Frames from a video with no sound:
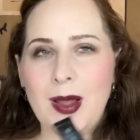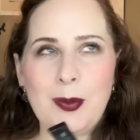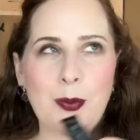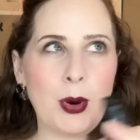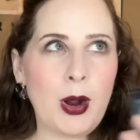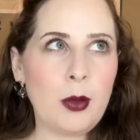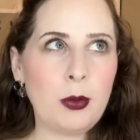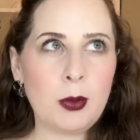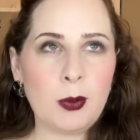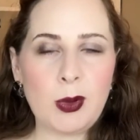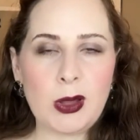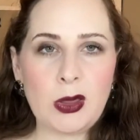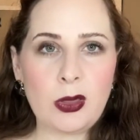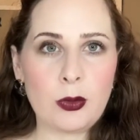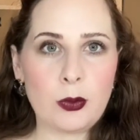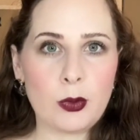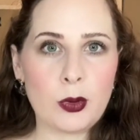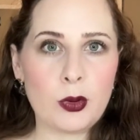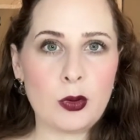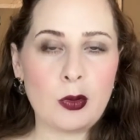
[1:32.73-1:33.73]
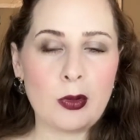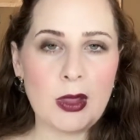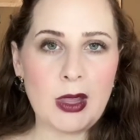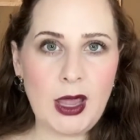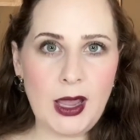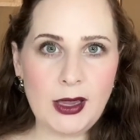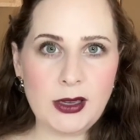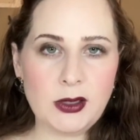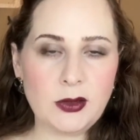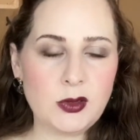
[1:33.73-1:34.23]
probably through the
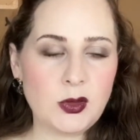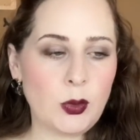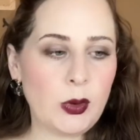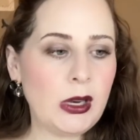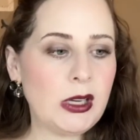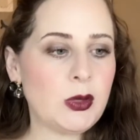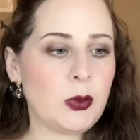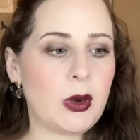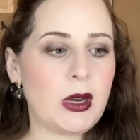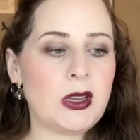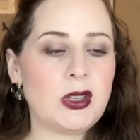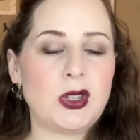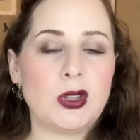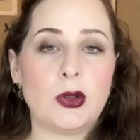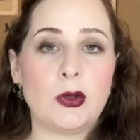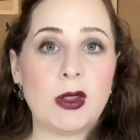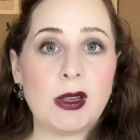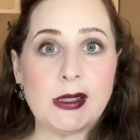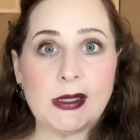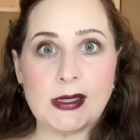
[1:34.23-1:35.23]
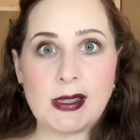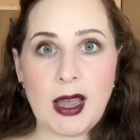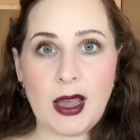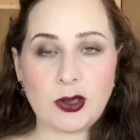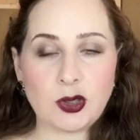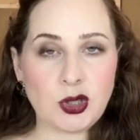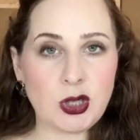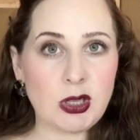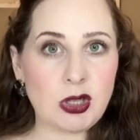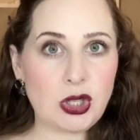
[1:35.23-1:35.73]
end of 2022, this is
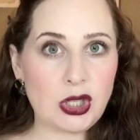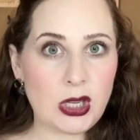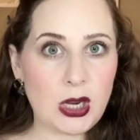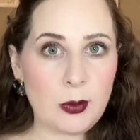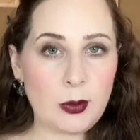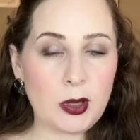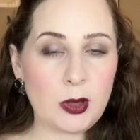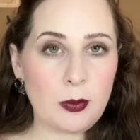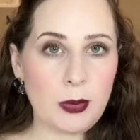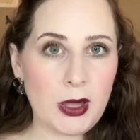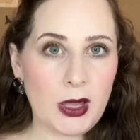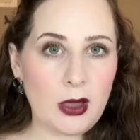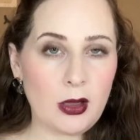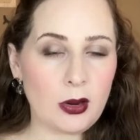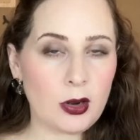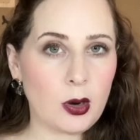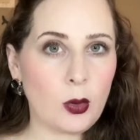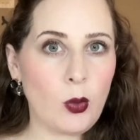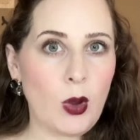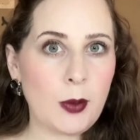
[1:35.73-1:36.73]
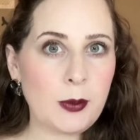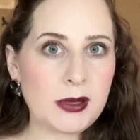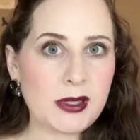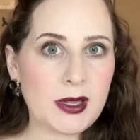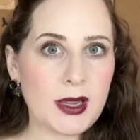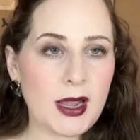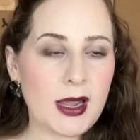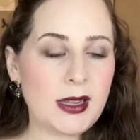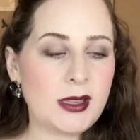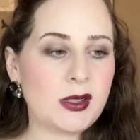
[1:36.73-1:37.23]
actually GWP on our
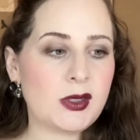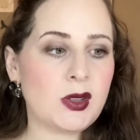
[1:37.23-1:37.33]
website.